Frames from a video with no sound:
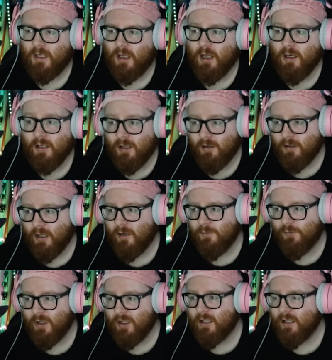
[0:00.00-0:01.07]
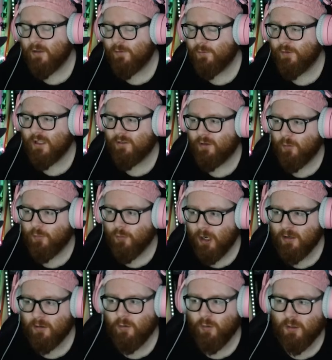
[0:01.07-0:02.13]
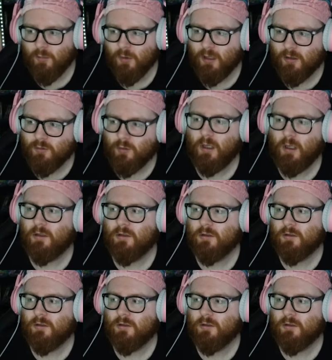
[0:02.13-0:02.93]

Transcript: Like, I feel like it fits our brand quite well as well.